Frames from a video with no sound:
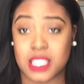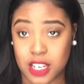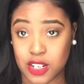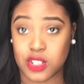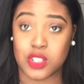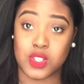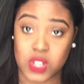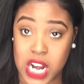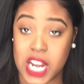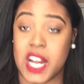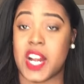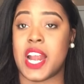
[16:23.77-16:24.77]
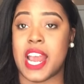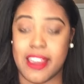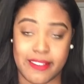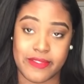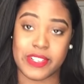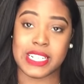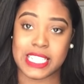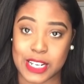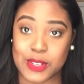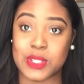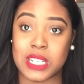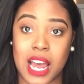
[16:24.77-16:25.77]
under the dryer every
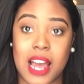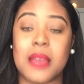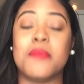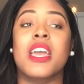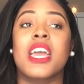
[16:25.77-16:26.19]
single time.